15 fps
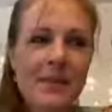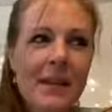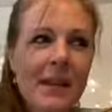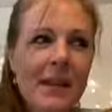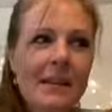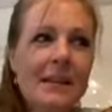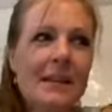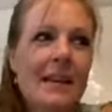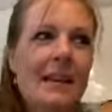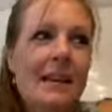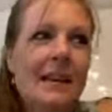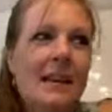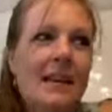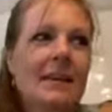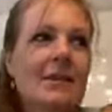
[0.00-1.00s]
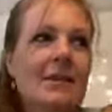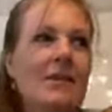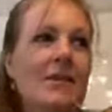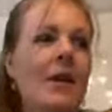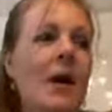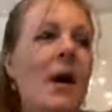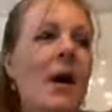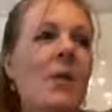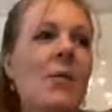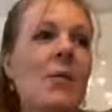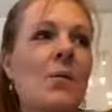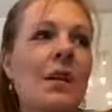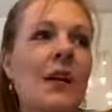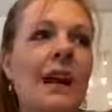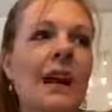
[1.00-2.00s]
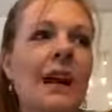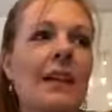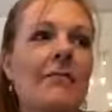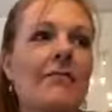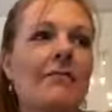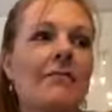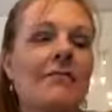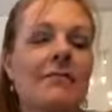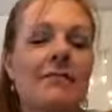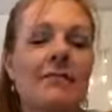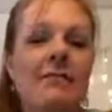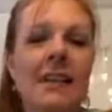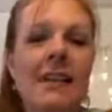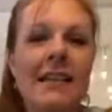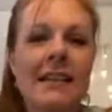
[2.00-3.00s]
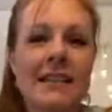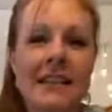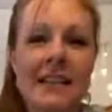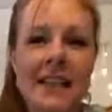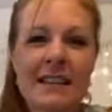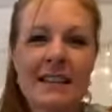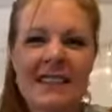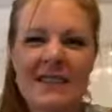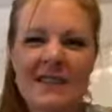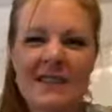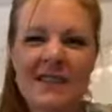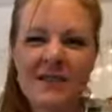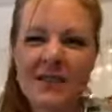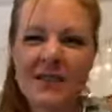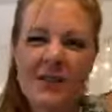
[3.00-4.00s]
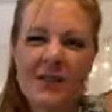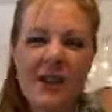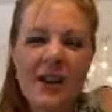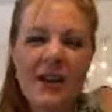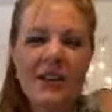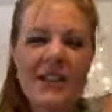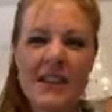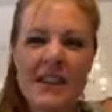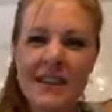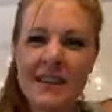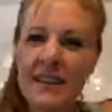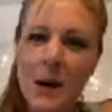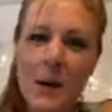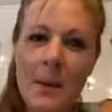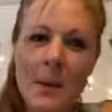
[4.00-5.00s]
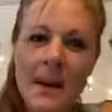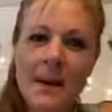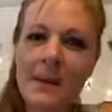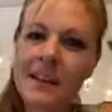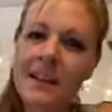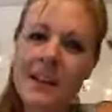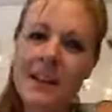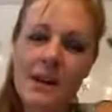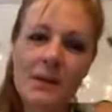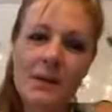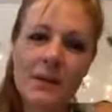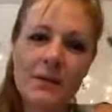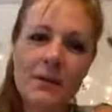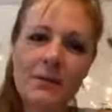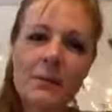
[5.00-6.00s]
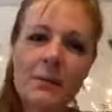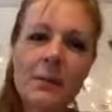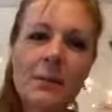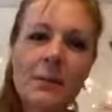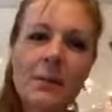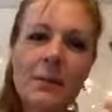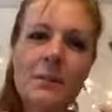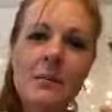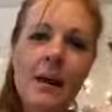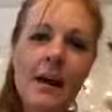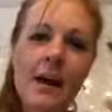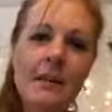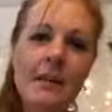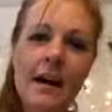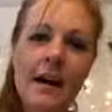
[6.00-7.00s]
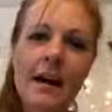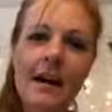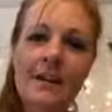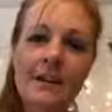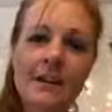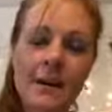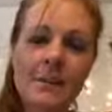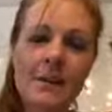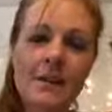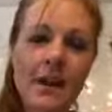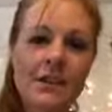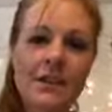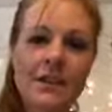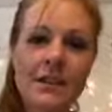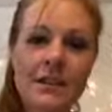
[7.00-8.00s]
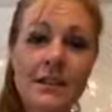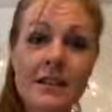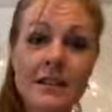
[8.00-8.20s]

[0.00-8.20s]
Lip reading: It's what I like to say is you could call the second coming when people embody that type of consciousness.